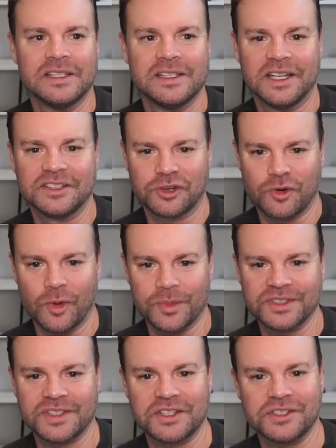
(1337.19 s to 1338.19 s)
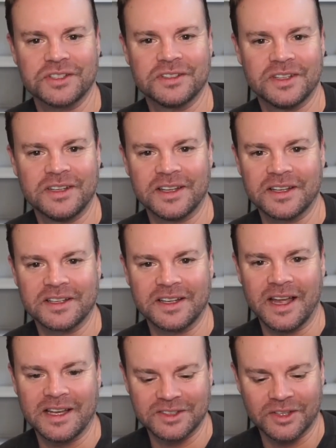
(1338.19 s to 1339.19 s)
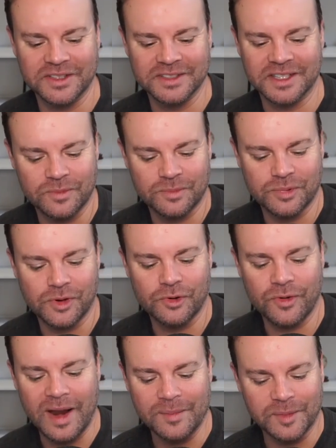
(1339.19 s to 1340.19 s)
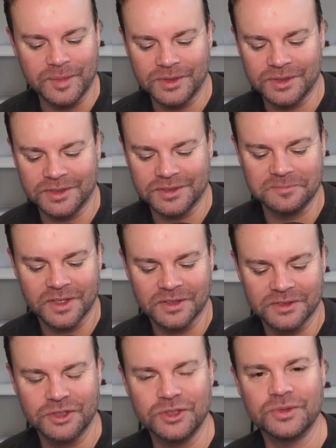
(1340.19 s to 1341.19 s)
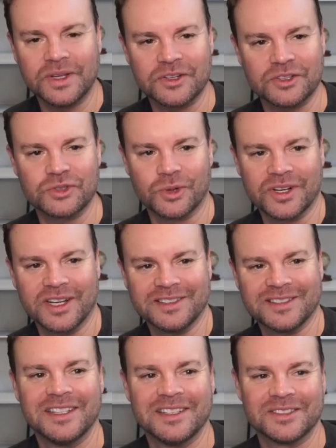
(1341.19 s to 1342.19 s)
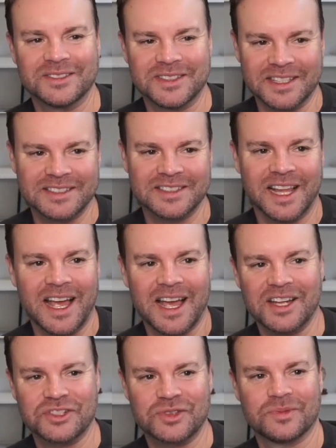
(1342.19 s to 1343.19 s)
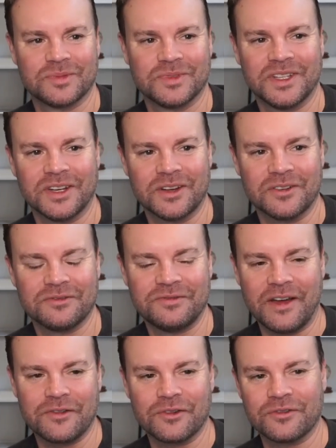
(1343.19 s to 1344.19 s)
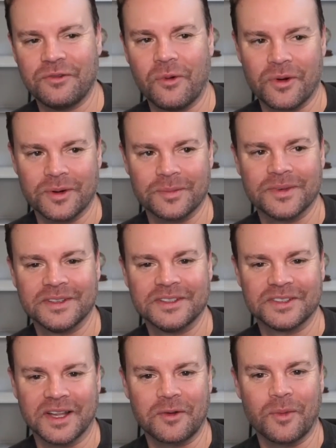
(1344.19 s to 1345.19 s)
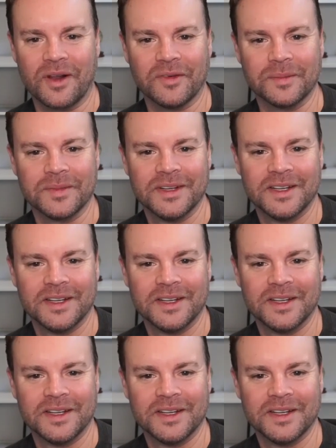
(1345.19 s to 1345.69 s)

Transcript: It's a Chrome extension, and like it has all these like programmable 2-letter shortcuts. So it's like / founder form is like one of them.